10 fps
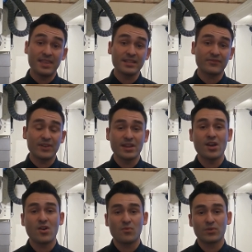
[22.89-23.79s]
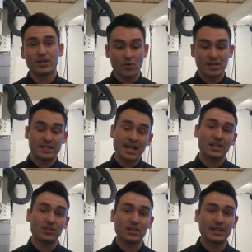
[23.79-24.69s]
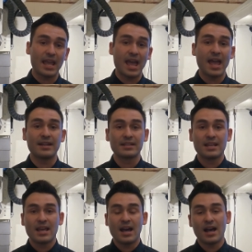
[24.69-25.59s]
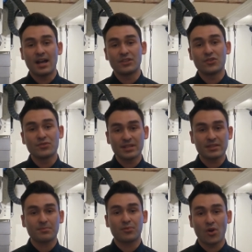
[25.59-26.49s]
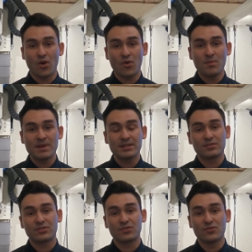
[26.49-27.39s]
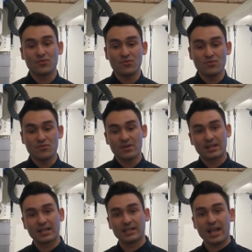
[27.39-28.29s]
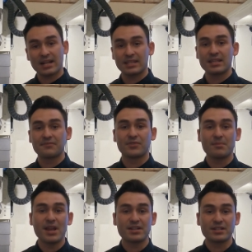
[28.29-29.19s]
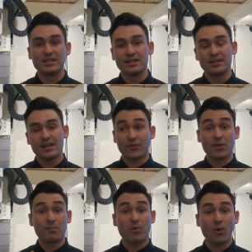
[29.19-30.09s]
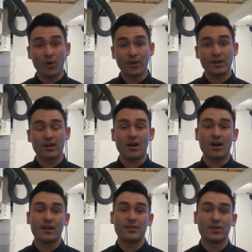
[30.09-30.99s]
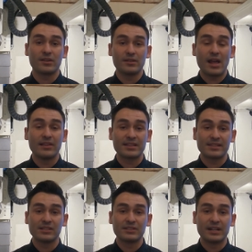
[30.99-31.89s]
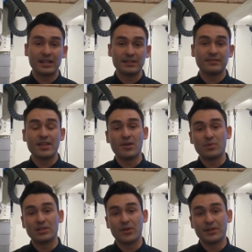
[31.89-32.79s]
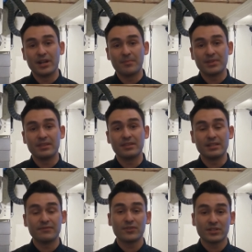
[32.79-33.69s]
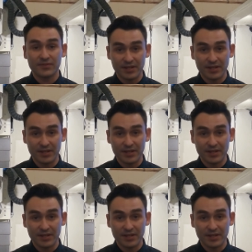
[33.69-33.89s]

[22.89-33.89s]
This video, we're going to take a look at uh, using the probe to collect the information for the port on our LS cylinder head that we loaded up in the first